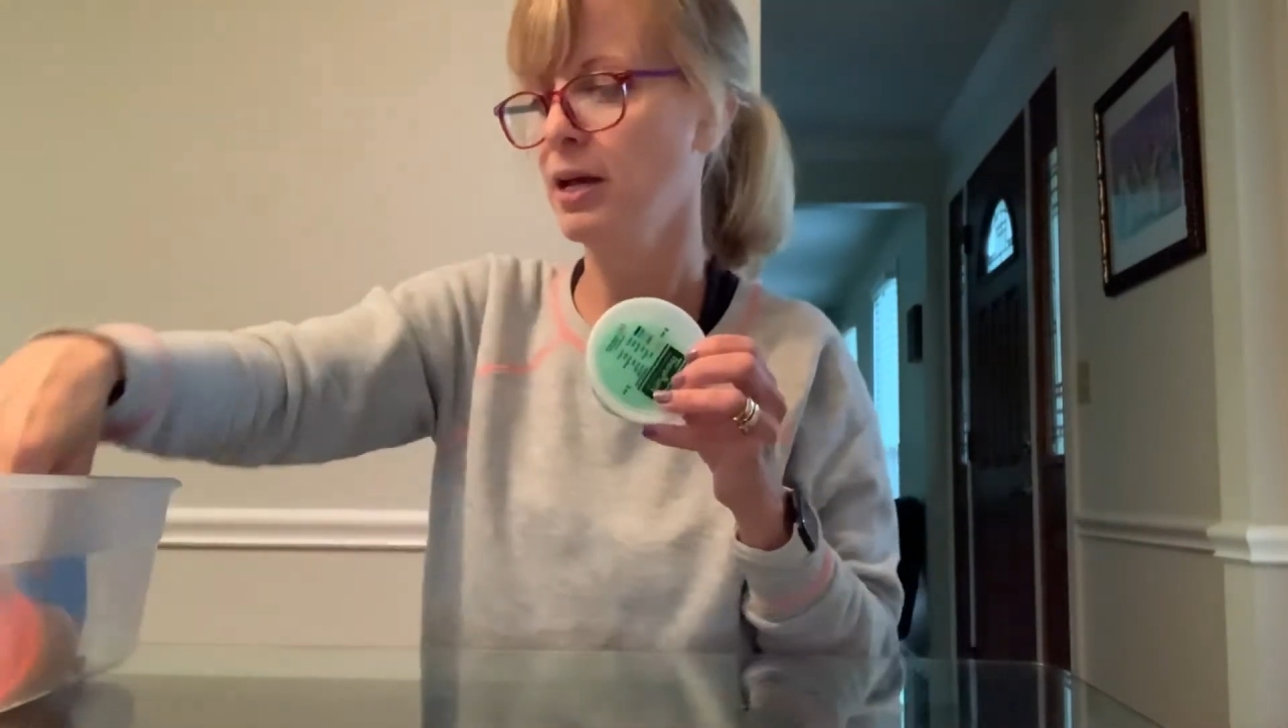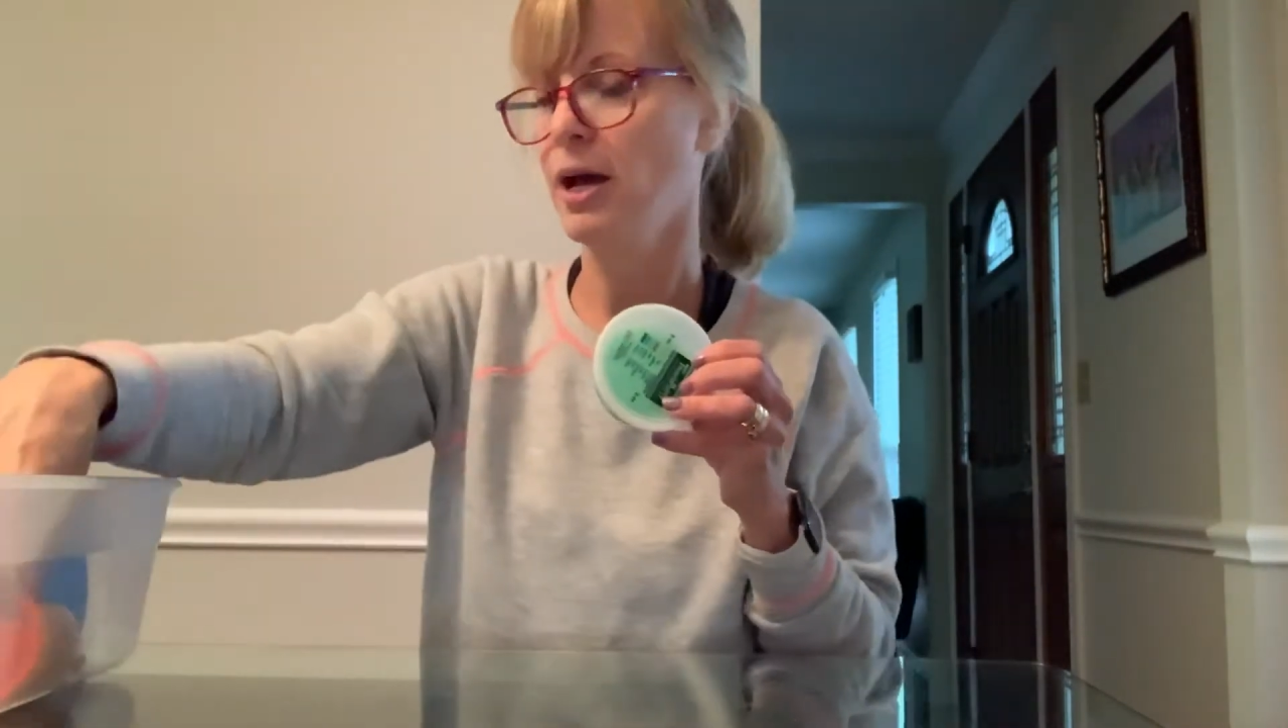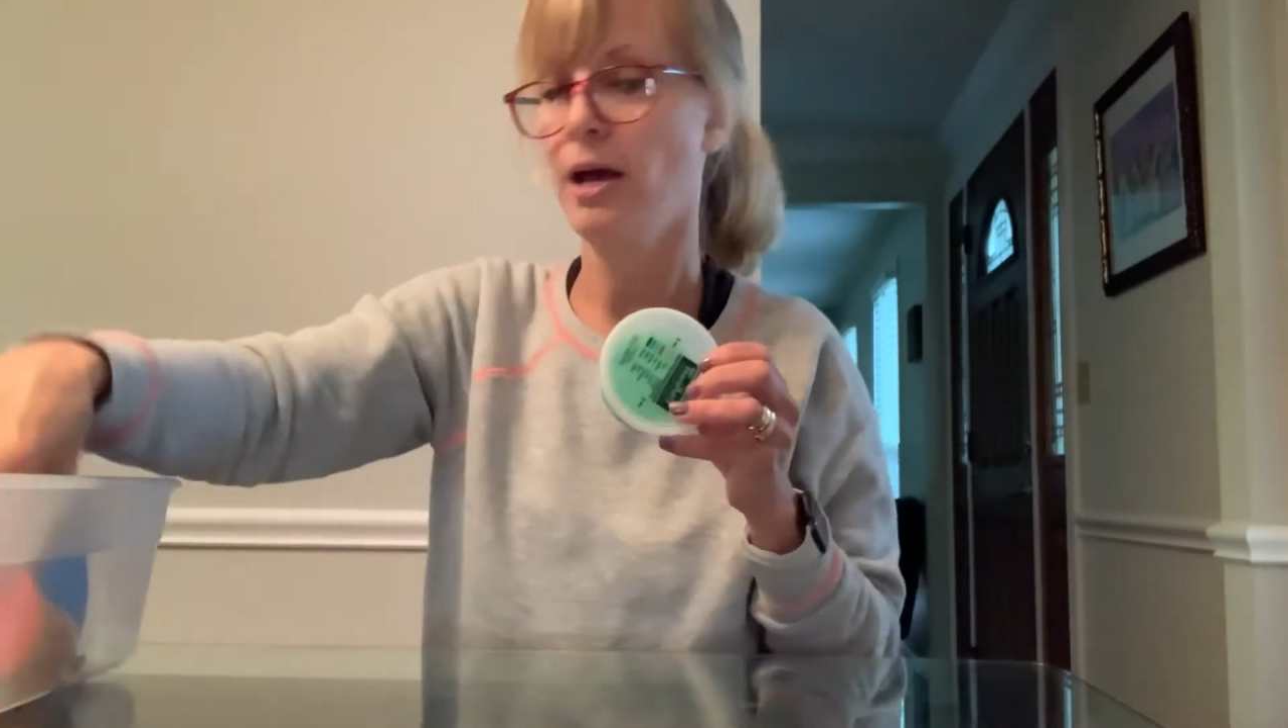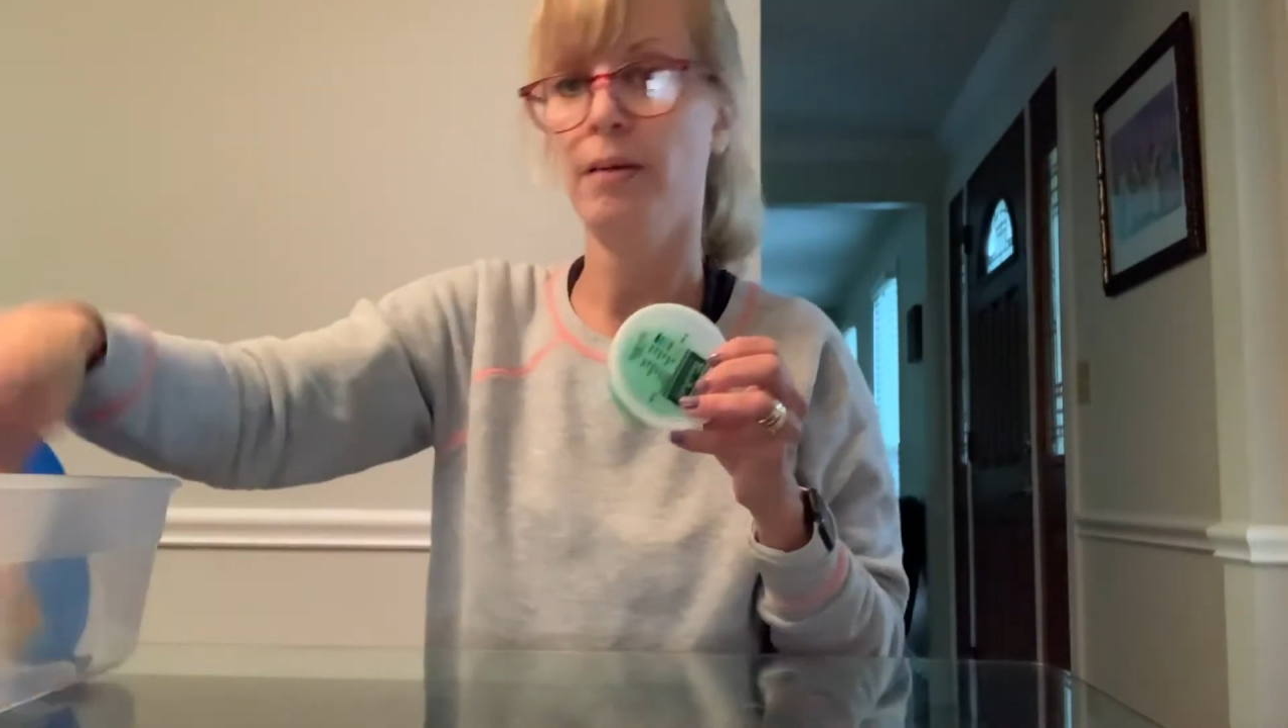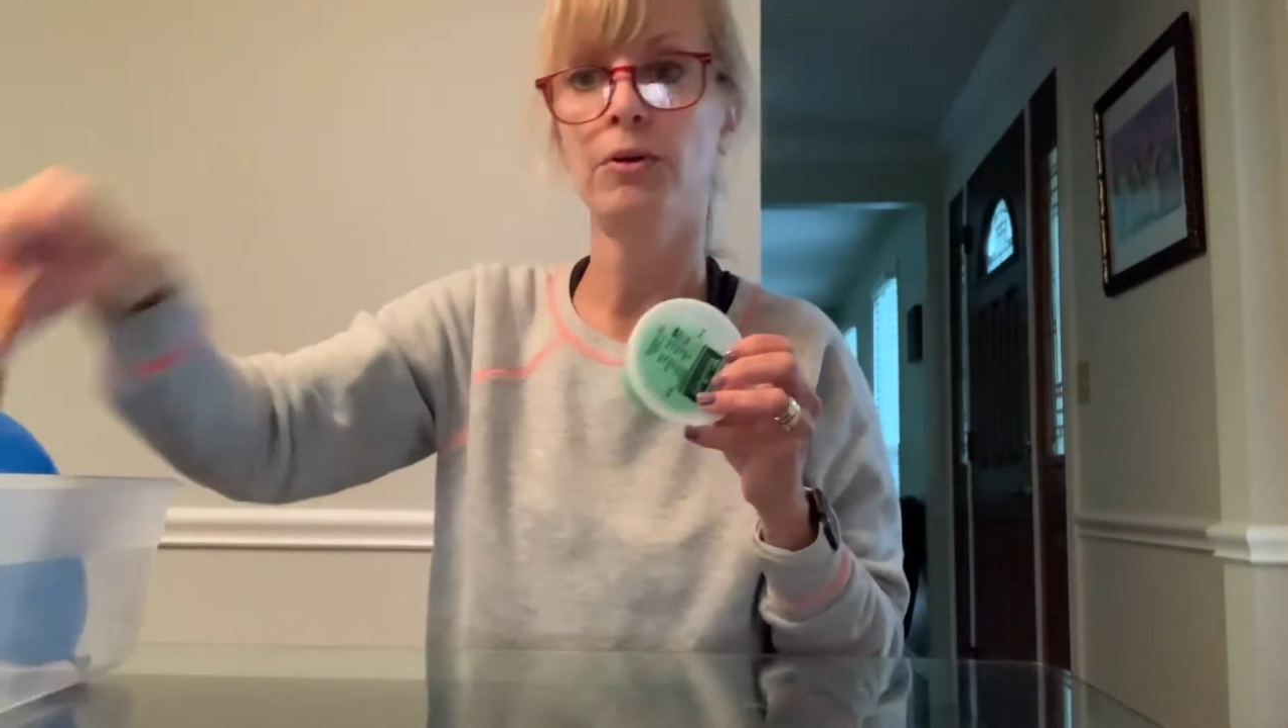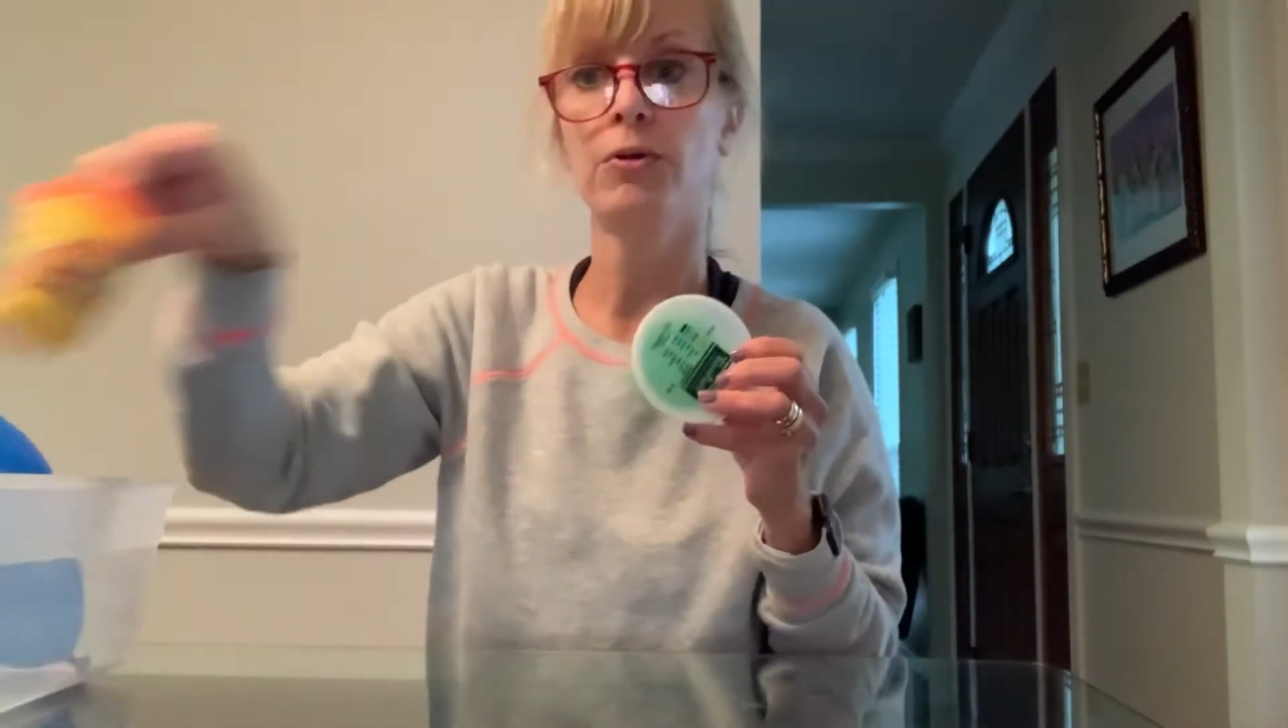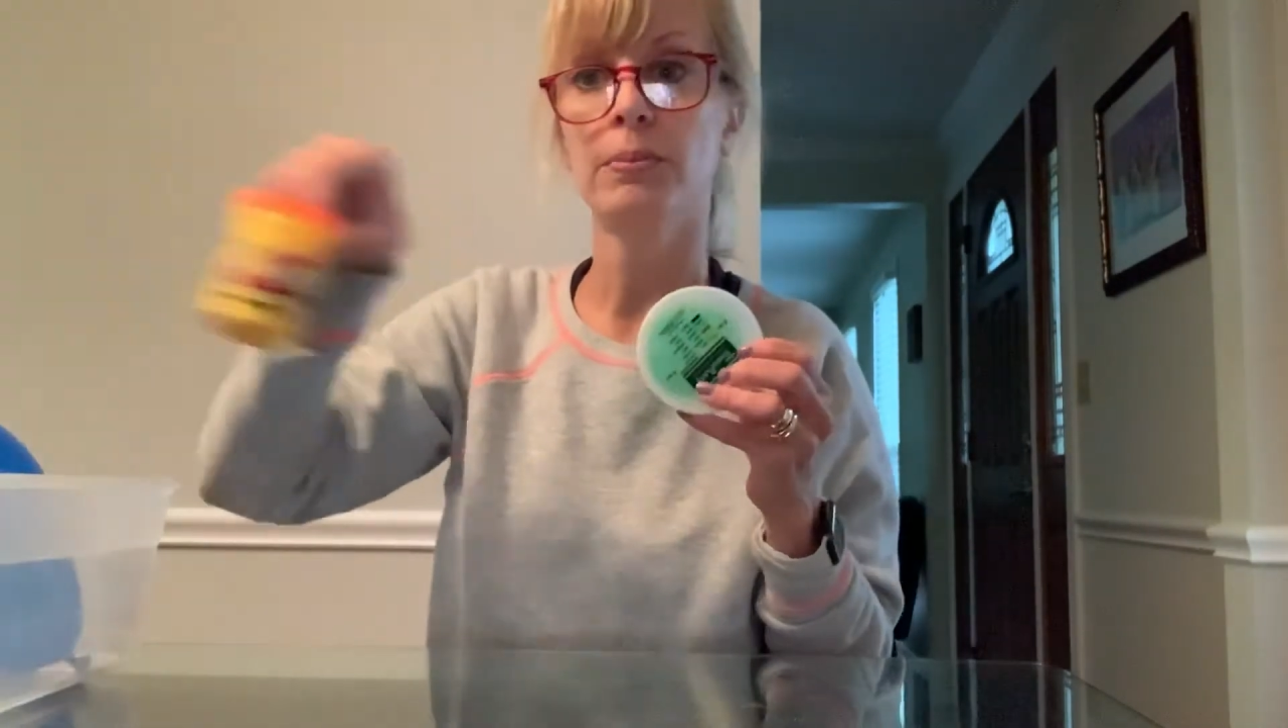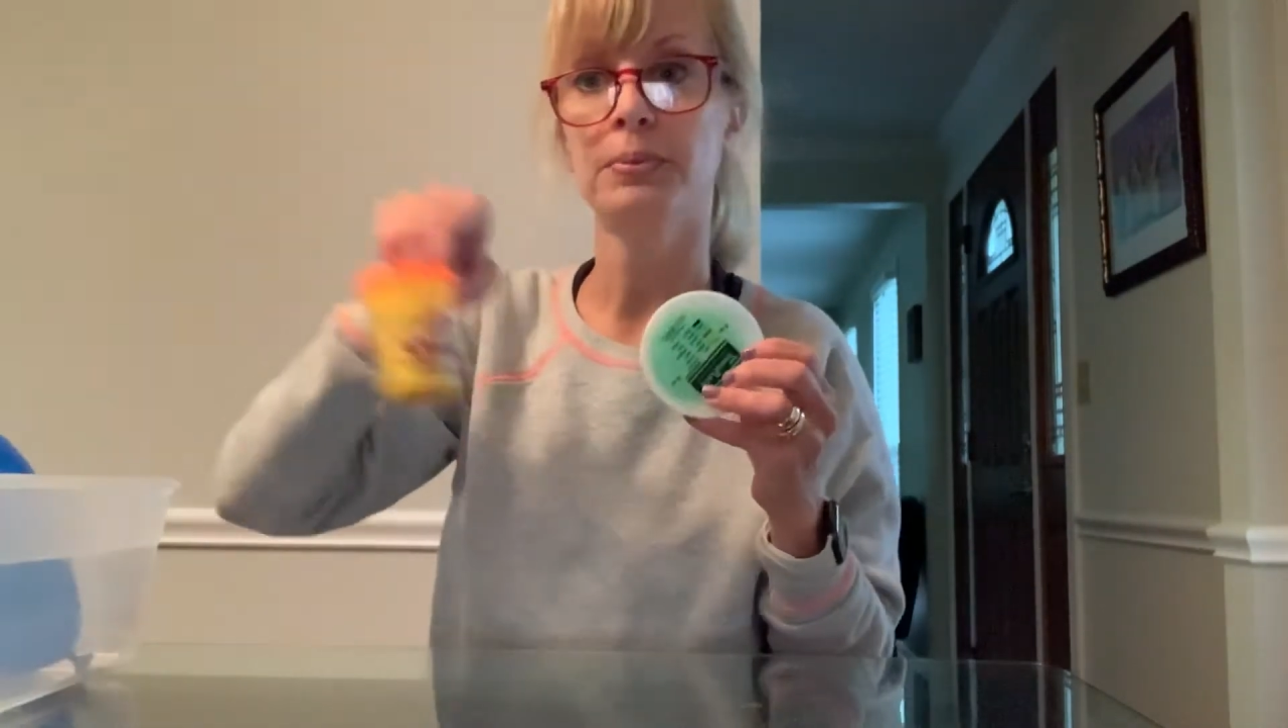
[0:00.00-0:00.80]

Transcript: or